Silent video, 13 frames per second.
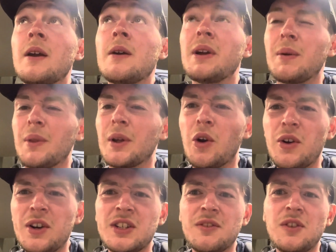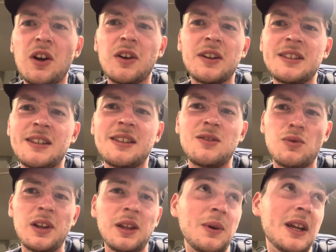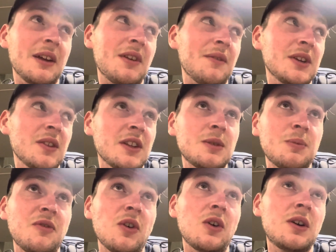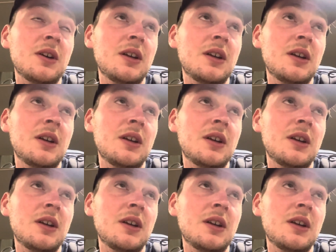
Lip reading: pick up the courage to vlog. This is really weird, I've never done this before.